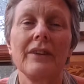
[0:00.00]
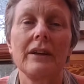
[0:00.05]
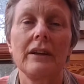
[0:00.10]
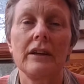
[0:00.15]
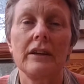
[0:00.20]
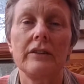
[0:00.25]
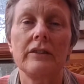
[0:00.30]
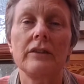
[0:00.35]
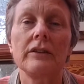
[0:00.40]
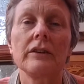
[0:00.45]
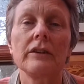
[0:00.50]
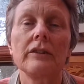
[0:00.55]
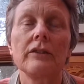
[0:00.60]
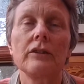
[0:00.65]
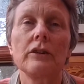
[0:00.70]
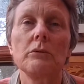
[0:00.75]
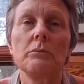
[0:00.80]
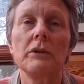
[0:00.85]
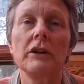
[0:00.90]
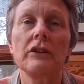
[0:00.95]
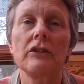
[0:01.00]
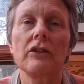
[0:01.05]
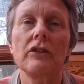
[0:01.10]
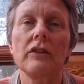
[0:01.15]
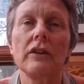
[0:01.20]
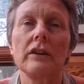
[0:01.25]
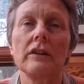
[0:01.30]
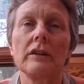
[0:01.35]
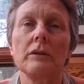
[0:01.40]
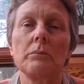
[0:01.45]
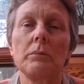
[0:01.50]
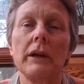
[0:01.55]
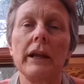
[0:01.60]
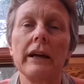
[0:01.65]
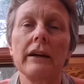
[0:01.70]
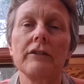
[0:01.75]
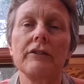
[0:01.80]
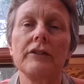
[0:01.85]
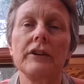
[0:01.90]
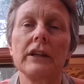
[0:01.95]
It's not so much that the
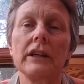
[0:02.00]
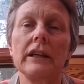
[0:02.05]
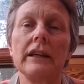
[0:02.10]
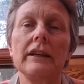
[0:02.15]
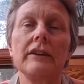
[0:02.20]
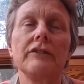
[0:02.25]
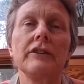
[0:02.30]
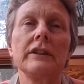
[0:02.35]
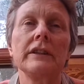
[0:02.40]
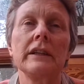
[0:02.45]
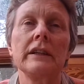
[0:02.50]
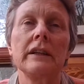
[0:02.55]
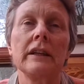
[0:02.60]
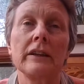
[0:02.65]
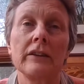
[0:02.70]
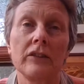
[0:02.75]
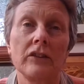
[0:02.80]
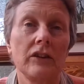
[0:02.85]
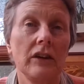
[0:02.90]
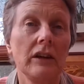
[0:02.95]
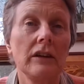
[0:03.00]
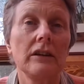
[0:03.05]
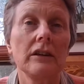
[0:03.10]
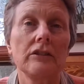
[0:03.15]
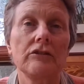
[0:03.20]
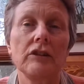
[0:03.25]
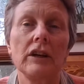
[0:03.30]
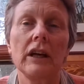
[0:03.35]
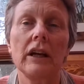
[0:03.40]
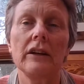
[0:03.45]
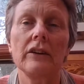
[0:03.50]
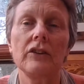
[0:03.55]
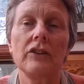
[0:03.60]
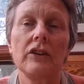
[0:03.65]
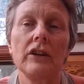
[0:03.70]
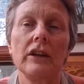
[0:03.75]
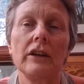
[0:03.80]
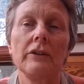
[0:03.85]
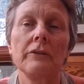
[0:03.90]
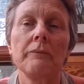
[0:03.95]
Blackfoot live in an extended
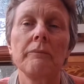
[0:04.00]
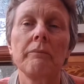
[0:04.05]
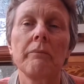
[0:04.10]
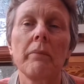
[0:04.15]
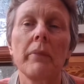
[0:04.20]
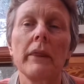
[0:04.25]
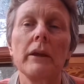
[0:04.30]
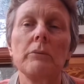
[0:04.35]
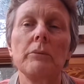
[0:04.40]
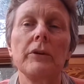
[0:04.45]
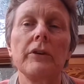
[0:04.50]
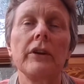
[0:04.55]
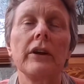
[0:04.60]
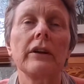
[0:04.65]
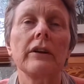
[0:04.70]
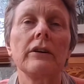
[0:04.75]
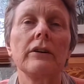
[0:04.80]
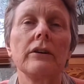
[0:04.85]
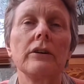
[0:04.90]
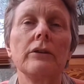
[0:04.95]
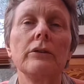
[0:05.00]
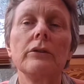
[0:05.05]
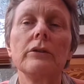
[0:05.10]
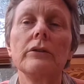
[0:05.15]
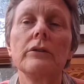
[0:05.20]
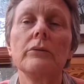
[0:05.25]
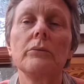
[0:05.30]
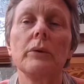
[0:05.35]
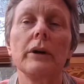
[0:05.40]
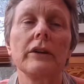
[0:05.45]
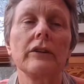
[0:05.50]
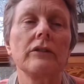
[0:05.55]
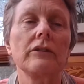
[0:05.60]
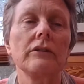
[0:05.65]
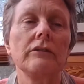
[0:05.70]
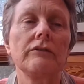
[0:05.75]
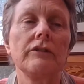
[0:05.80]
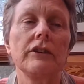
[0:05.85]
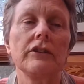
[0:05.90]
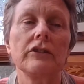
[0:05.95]
reality, but that our own
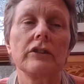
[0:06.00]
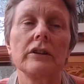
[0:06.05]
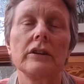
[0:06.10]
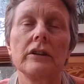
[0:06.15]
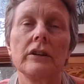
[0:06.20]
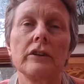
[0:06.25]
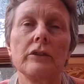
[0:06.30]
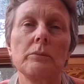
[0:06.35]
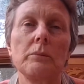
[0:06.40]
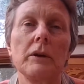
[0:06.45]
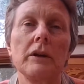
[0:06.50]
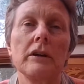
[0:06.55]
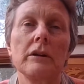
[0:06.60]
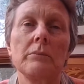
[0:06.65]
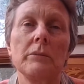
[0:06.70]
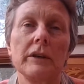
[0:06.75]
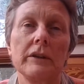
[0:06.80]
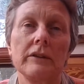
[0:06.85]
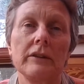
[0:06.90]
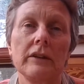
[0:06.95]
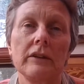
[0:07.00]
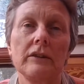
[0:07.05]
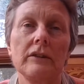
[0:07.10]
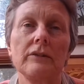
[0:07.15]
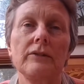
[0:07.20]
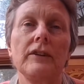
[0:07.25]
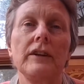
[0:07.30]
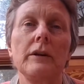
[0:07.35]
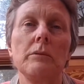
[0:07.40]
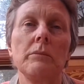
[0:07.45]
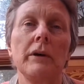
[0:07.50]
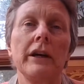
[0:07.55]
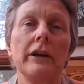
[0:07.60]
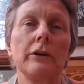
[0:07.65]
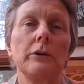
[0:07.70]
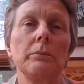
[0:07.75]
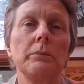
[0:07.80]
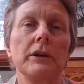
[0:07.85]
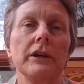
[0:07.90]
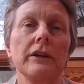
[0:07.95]
Western vision has become excessively
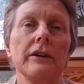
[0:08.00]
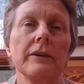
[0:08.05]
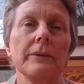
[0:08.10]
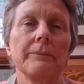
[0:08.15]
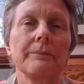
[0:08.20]
myopic.